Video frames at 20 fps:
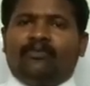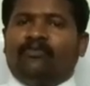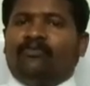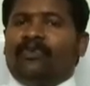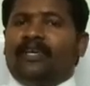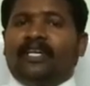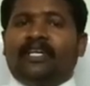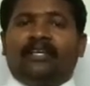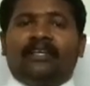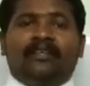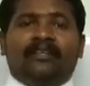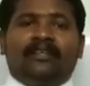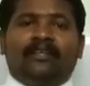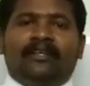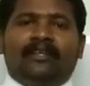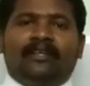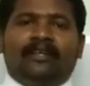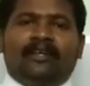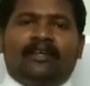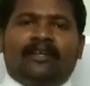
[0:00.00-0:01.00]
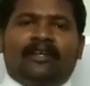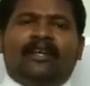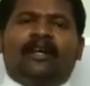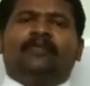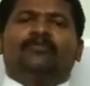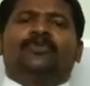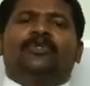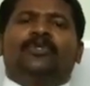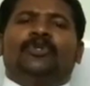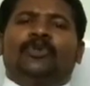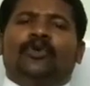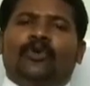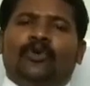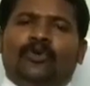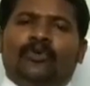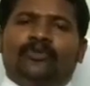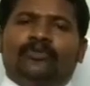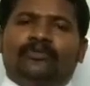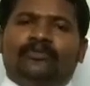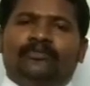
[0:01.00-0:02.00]
we'll come to
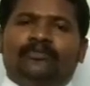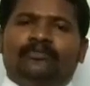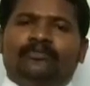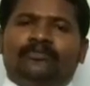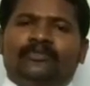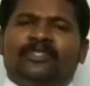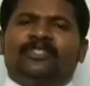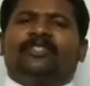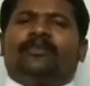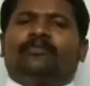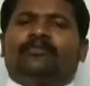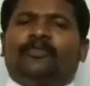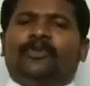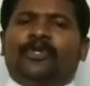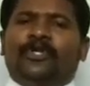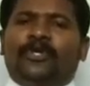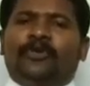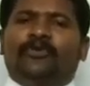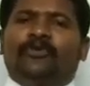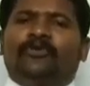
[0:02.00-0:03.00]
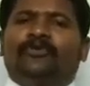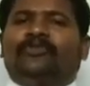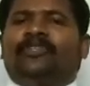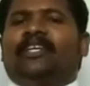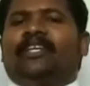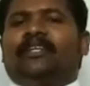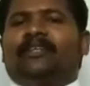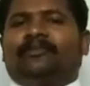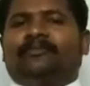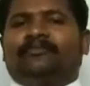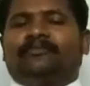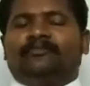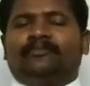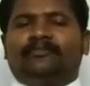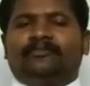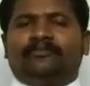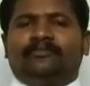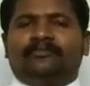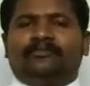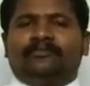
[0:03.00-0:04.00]
know some new thing.
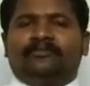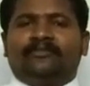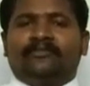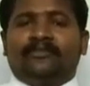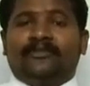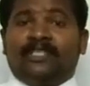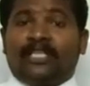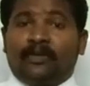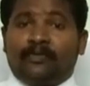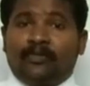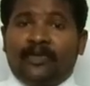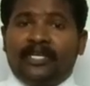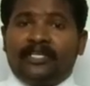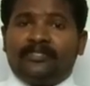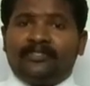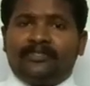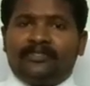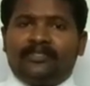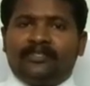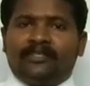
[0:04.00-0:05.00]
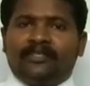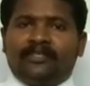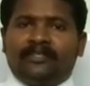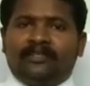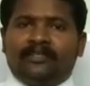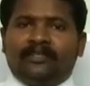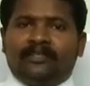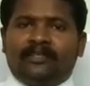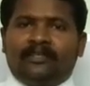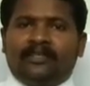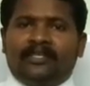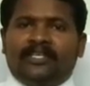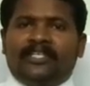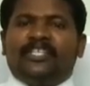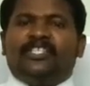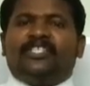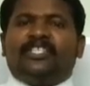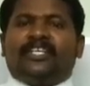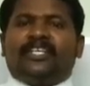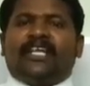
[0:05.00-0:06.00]
That means
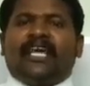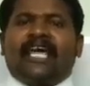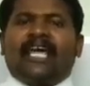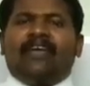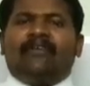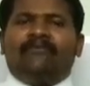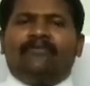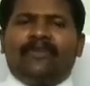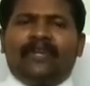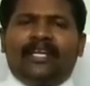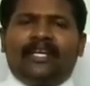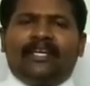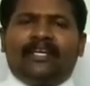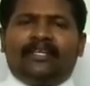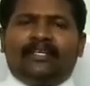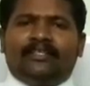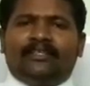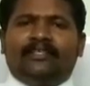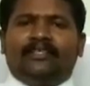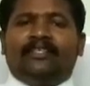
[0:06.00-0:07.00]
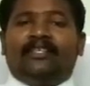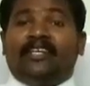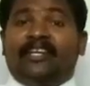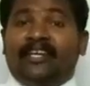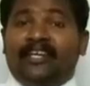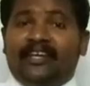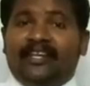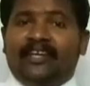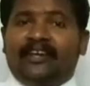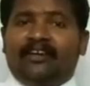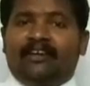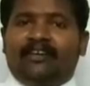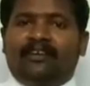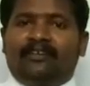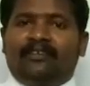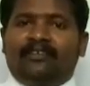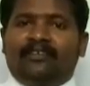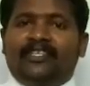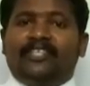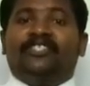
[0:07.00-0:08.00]
each and every area,
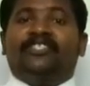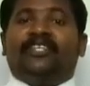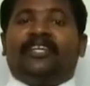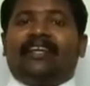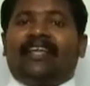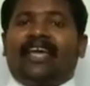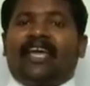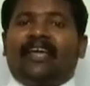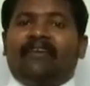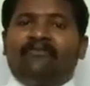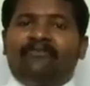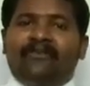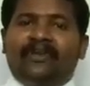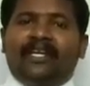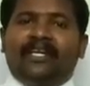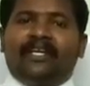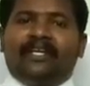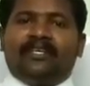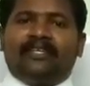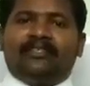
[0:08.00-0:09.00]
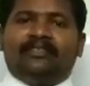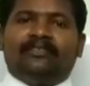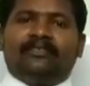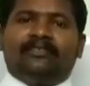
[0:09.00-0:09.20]
each and every